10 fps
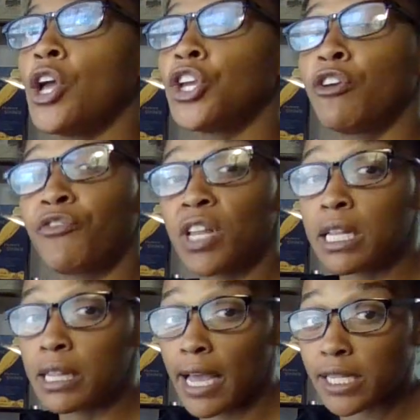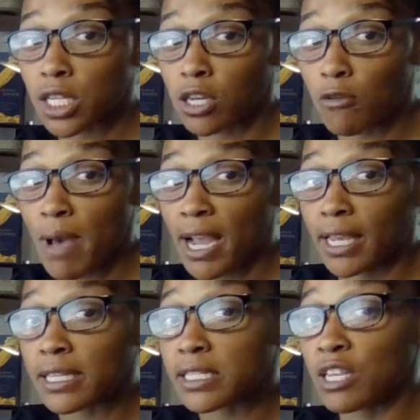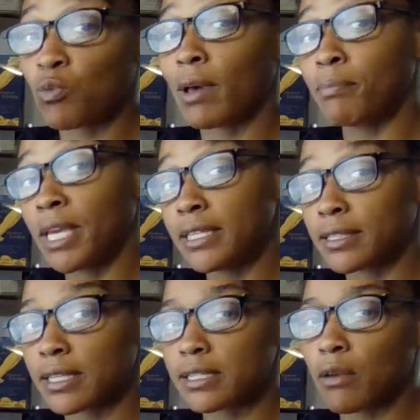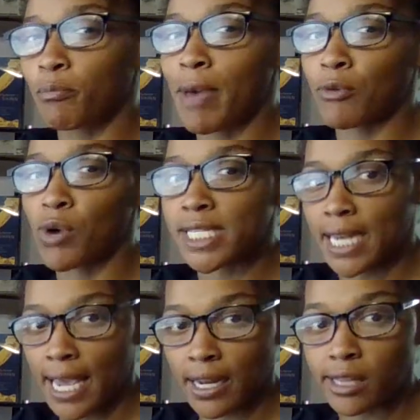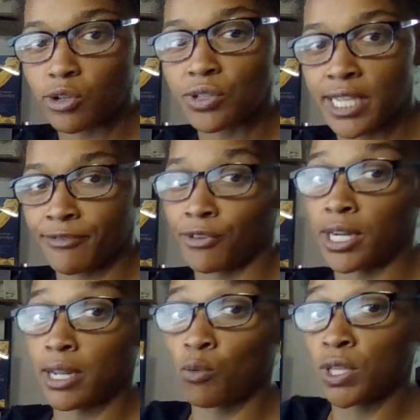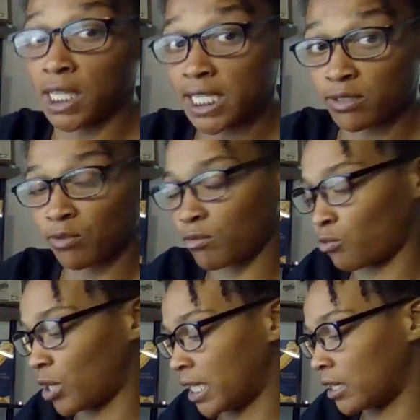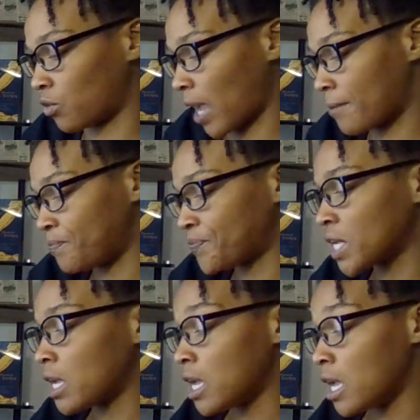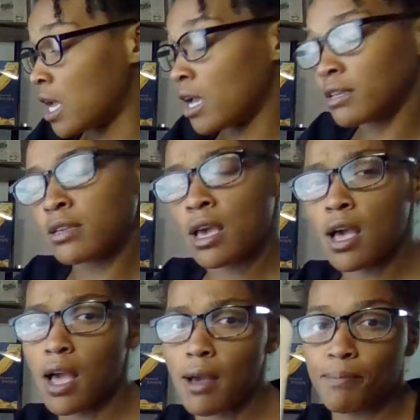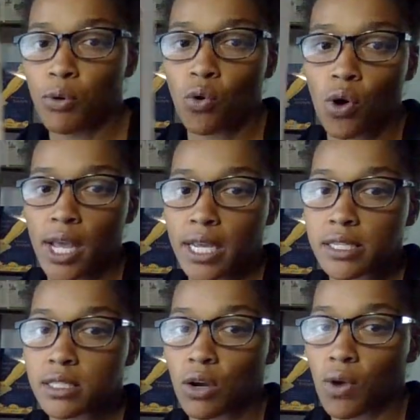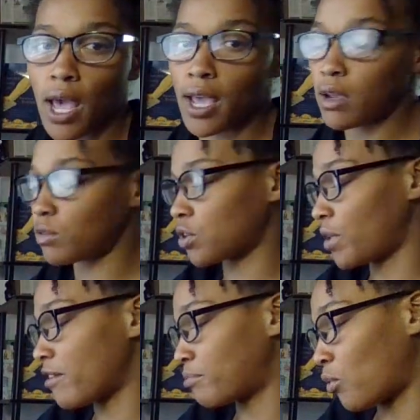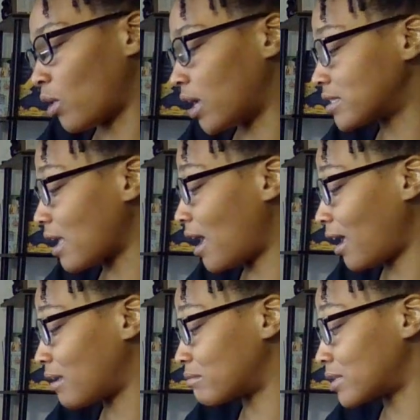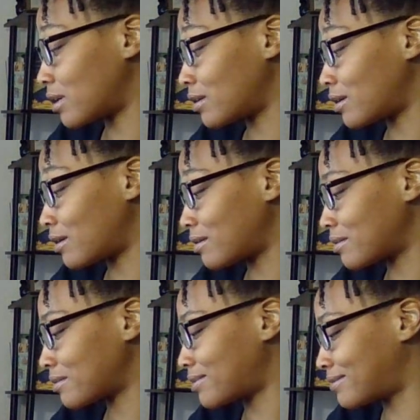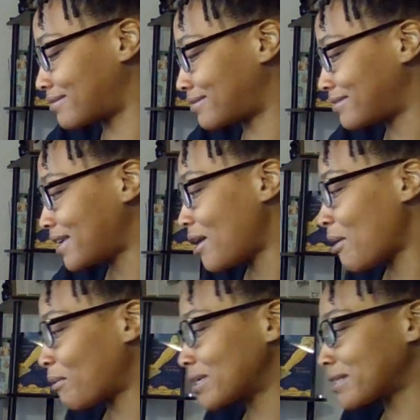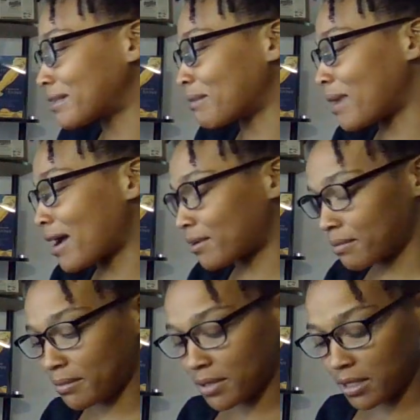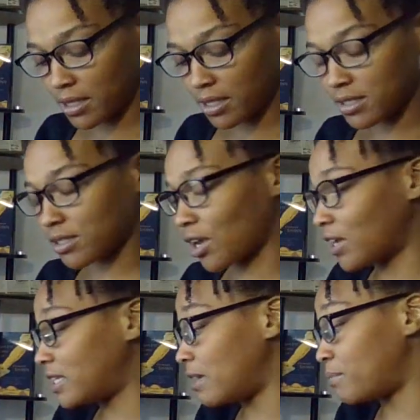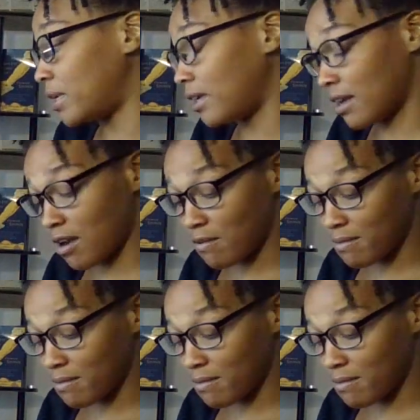you're feeling led to go back and see what pieces may resonate a little different with this reading, okay? Yeah, poised. Okay, so we have poised. I am telling you, what is at the bottom? Serendipity. Oh